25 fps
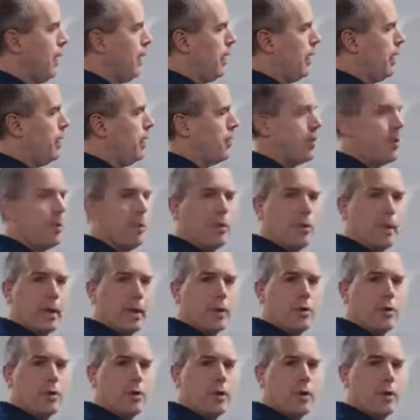and I also
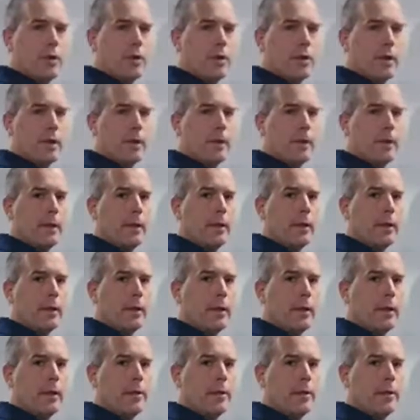mentioned stuffing a